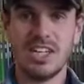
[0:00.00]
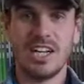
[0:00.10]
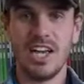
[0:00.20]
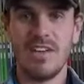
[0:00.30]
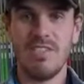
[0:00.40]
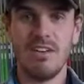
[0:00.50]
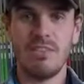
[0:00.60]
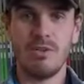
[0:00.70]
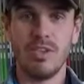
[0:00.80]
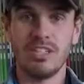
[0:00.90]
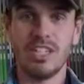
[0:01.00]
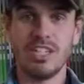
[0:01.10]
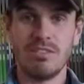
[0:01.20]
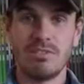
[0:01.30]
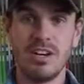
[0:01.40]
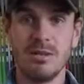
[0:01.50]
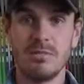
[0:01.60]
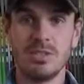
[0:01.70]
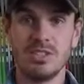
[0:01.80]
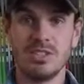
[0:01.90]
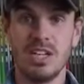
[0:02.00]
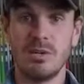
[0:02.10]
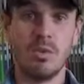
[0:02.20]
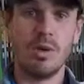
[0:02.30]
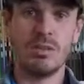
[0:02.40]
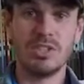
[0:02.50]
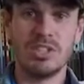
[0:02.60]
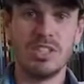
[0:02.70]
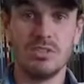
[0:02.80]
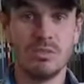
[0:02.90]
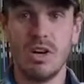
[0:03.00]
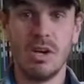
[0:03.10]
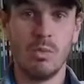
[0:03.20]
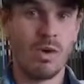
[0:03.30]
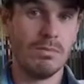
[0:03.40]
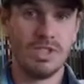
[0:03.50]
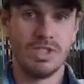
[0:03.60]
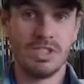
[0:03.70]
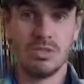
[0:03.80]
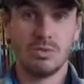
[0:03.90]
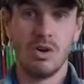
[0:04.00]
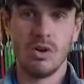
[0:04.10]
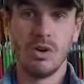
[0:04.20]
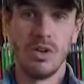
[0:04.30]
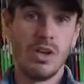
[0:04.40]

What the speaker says: and therefore they see different numbers and say, well, one machine's right and one machine's wrong.